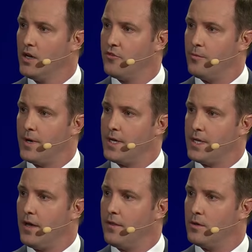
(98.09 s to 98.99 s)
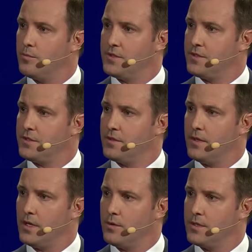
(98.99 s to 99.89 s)
from any other position
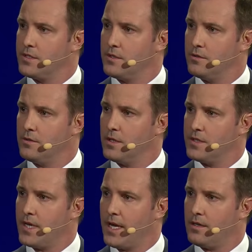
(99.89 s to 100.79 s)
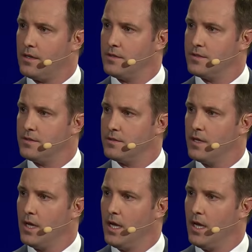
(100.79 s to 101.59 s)
they're in to attack innocent